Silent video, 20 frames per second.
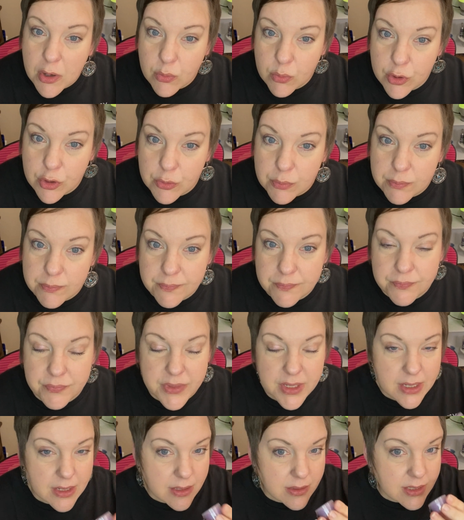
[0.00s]
room,
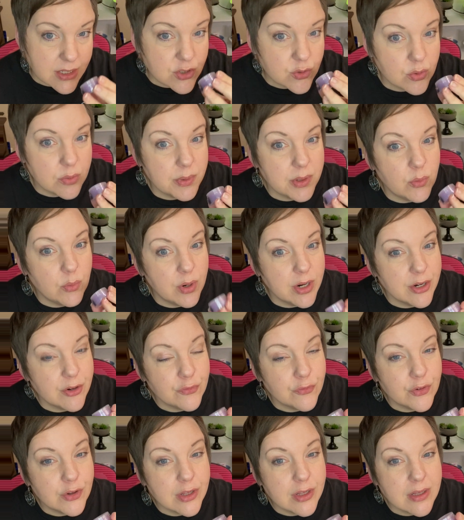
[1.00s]
this would be
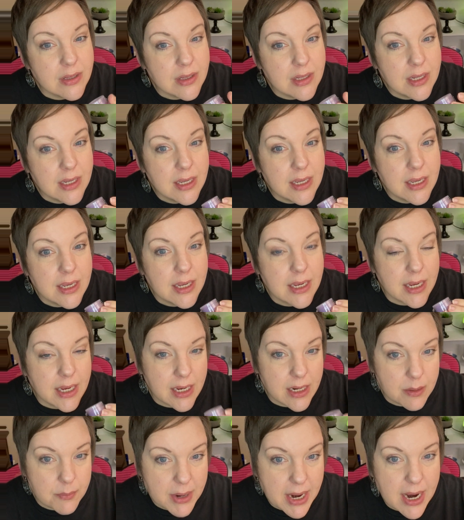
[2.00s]
wonderful
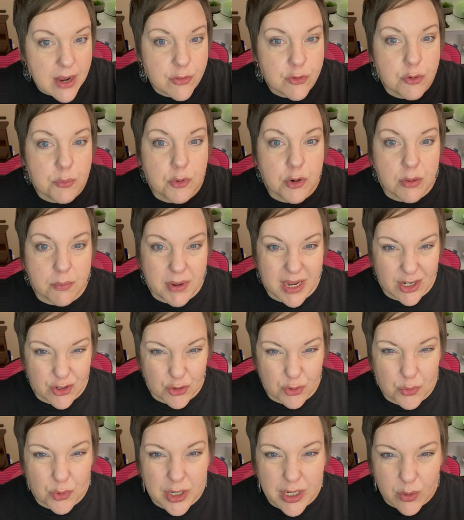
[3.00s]
in a bathroom or a
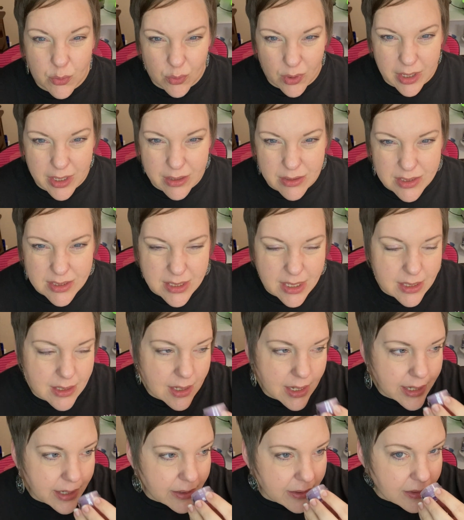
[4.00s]
bedroom where you want your scent
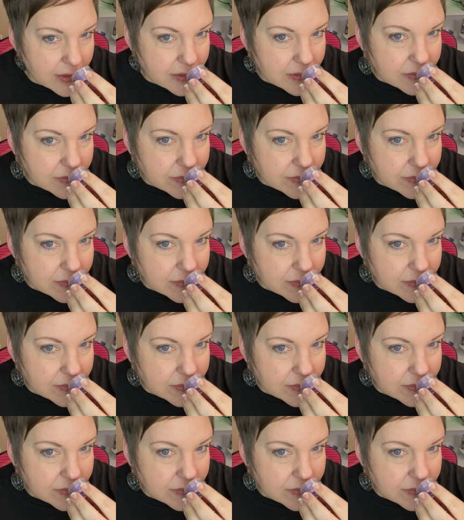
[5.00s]
lighter.